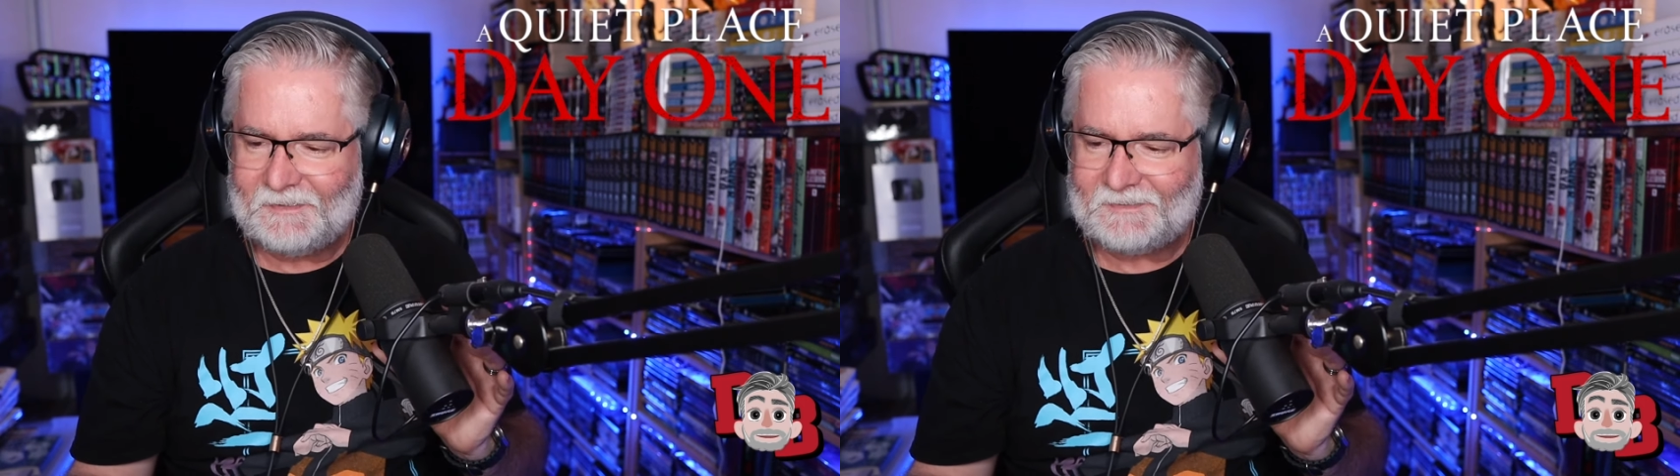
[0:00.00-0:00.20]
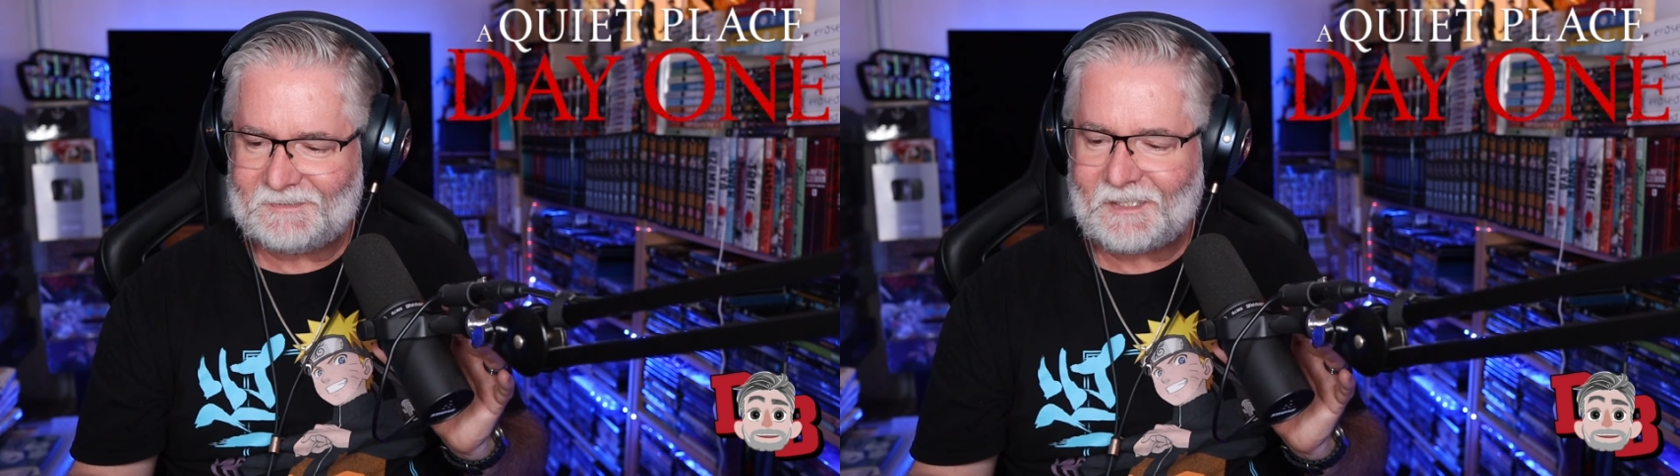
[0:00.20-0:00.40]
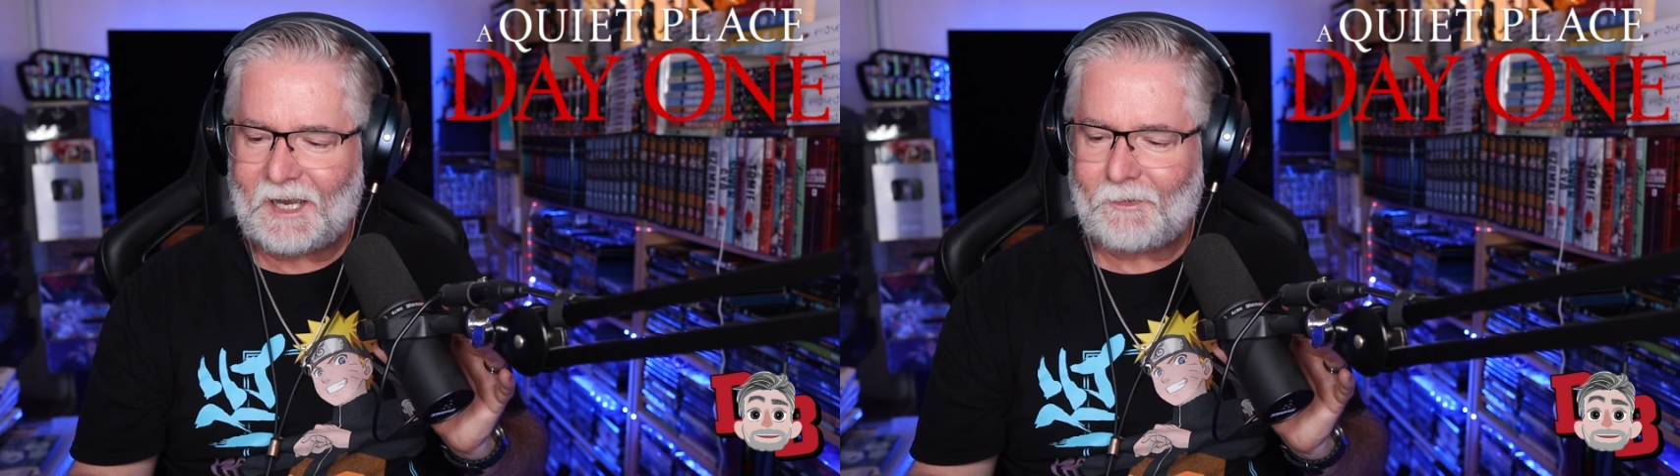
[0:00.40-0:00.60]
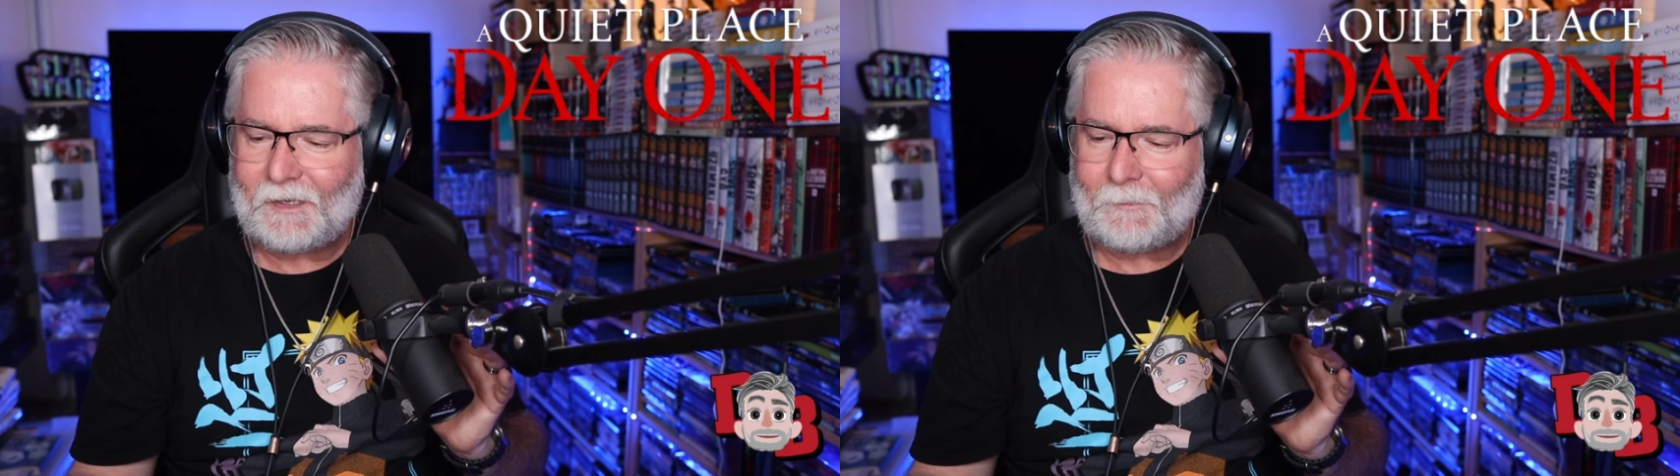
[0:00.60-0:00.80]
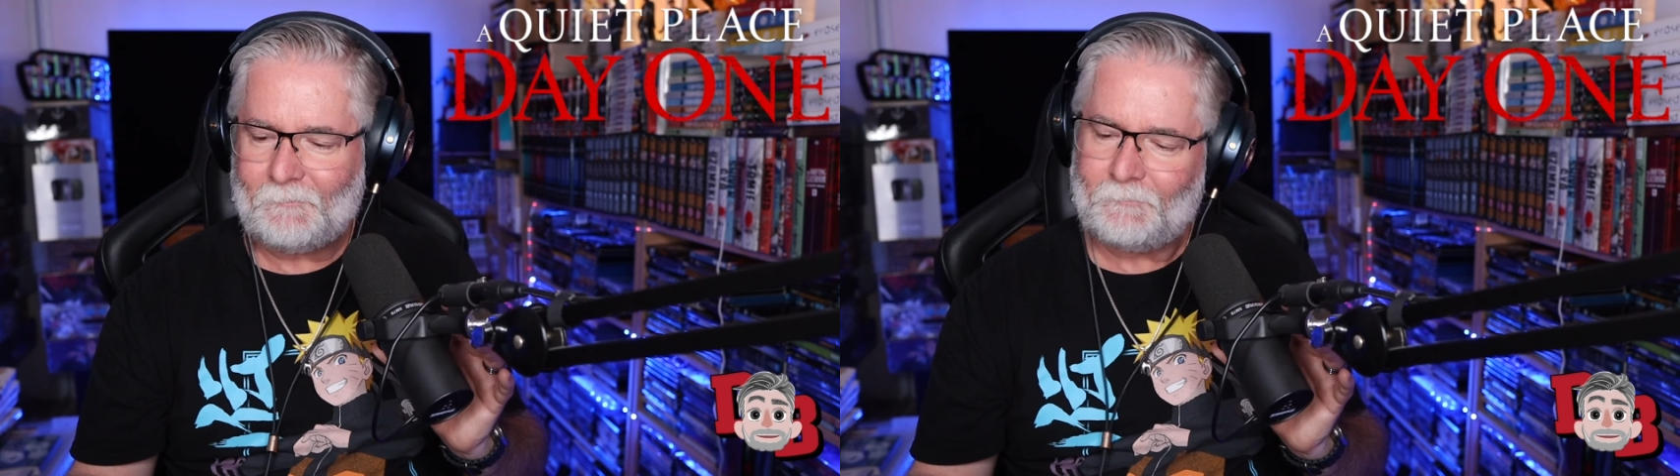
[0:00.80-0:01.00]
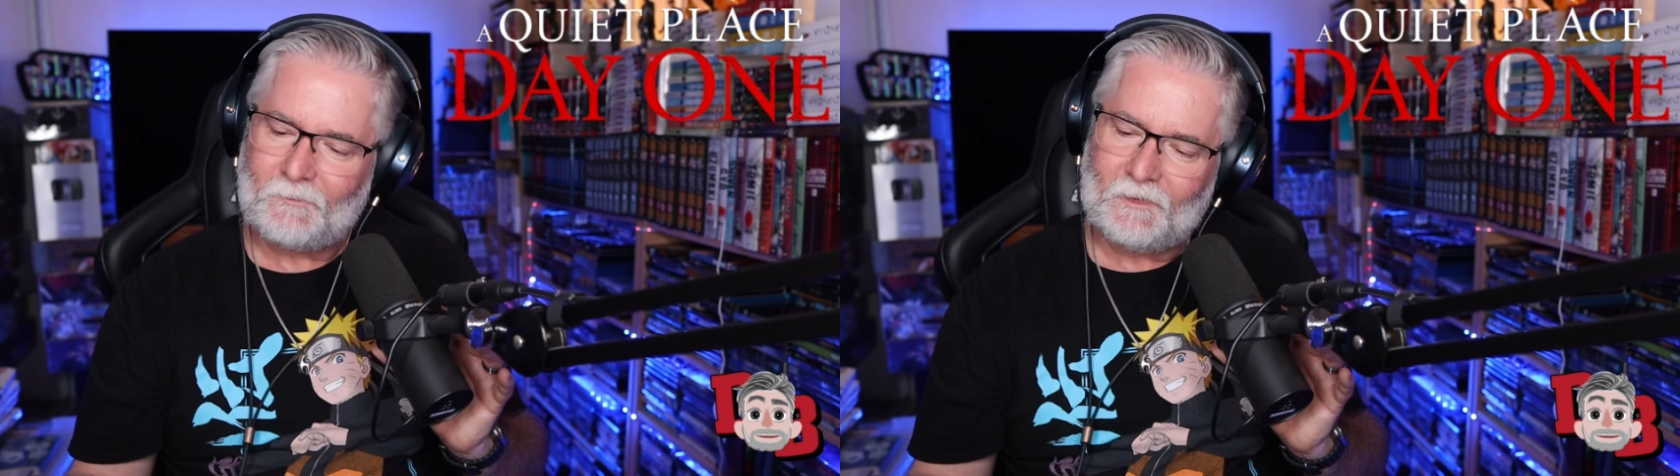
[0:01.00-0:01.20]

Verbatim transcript: starring